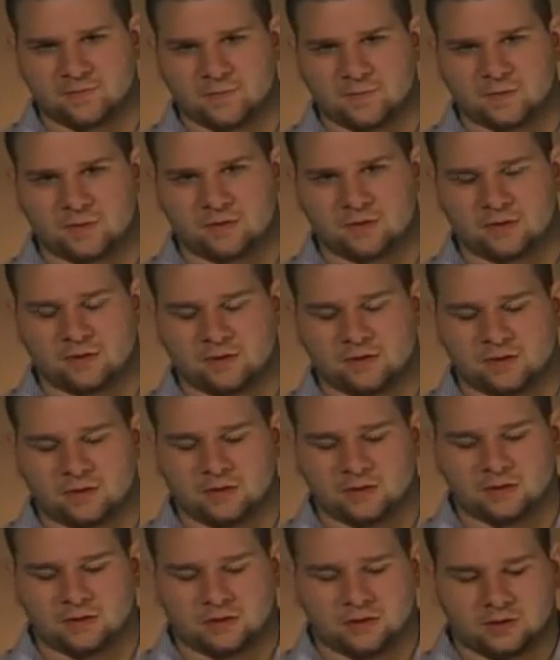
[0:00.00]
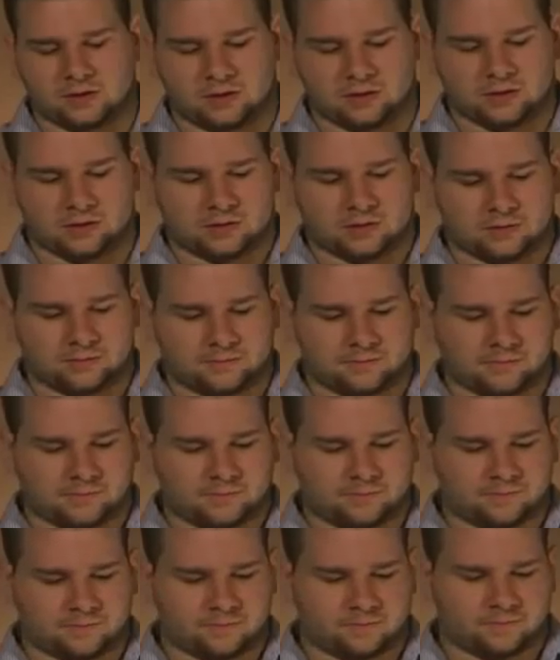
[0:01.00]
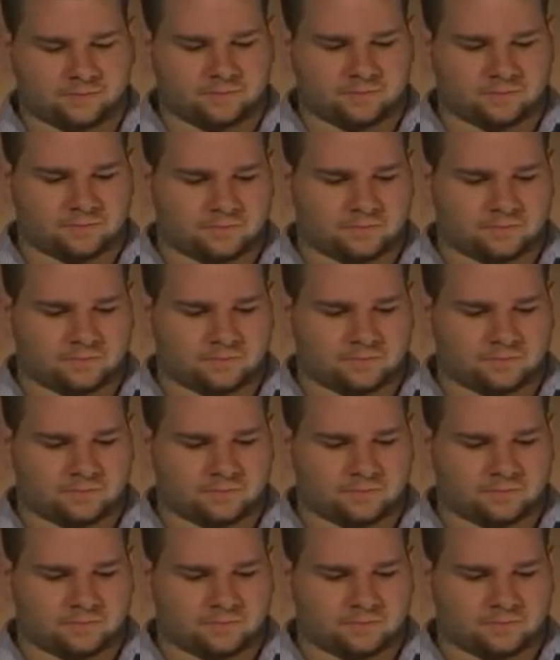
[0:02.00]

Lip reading: [no speech]